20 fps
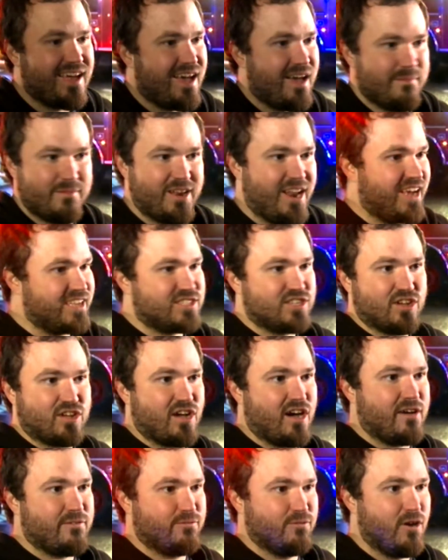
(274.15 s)
I mean, I
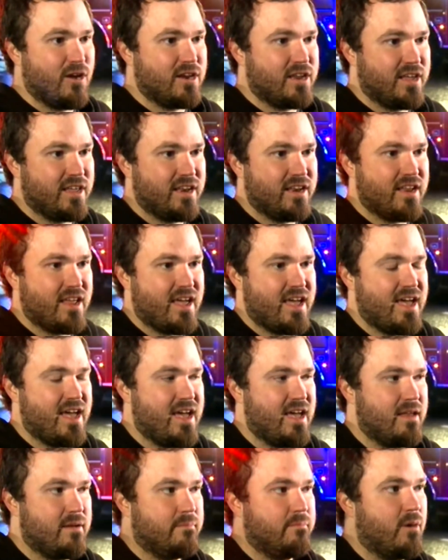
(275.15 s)
took off running,
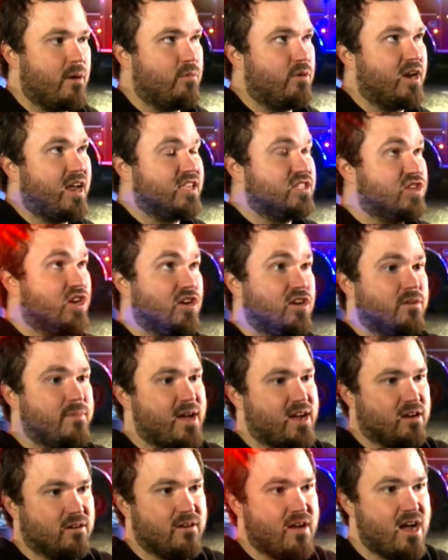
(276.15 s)
and but when I turned
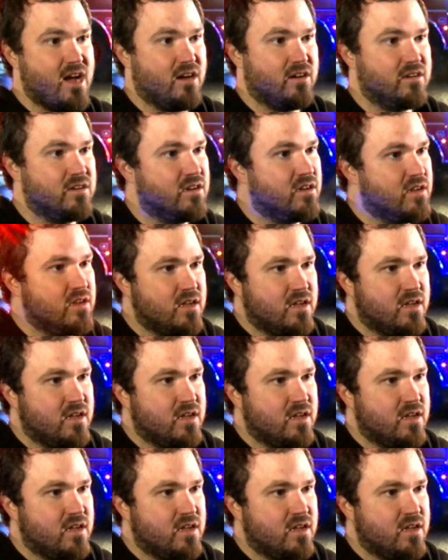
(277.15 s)
back around,